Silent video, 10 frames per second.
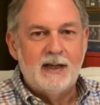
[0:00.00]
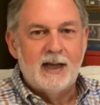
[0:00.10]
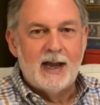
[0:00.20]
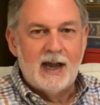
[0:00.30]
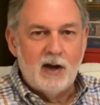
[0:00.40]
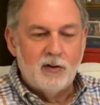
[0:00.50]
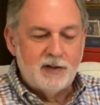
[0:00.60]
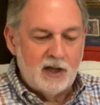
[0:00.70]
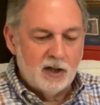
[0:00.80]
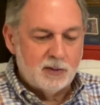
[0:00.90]
how
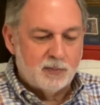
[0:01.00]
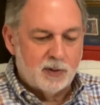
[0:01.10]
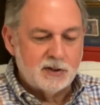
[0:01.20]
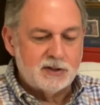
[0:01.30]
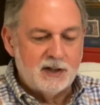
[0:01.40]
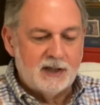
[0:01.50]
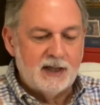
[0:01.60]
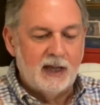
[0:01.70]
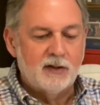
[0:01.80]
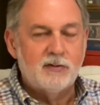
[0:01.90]
the other person
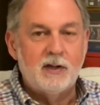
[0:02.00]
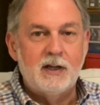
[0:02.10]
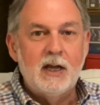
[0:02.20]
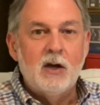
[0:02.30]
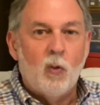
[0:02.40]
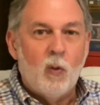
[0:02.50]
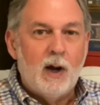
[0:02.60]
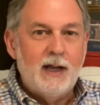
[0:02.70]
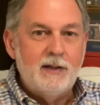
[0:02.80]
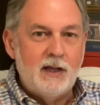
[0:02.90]
thinks and
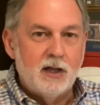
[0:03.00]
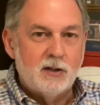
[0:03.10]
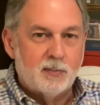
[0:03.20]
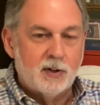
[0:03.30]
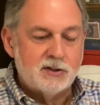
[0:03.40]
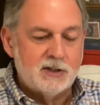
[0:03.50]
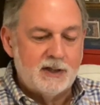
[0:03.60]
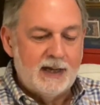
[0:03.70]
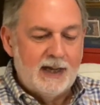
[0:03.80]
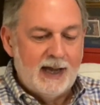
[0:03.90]
why the other
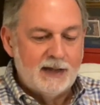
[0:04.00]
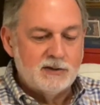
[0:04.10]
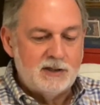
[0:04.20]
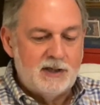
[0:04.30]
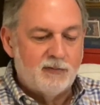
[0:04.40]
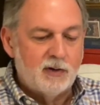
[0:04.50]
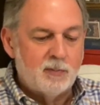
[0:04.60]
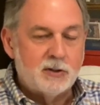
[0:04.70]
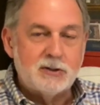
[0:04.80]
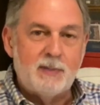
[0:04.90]
person has a
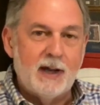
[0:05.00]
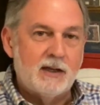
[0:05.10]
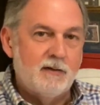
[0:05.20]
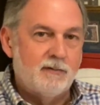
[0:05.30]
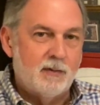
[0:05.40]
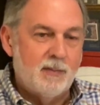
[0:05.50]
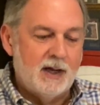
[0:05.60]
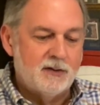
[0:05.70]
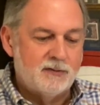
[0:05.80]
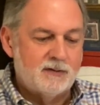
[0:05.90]
different perspective from
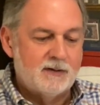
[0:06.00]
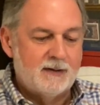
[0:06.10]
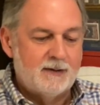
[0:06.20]
us.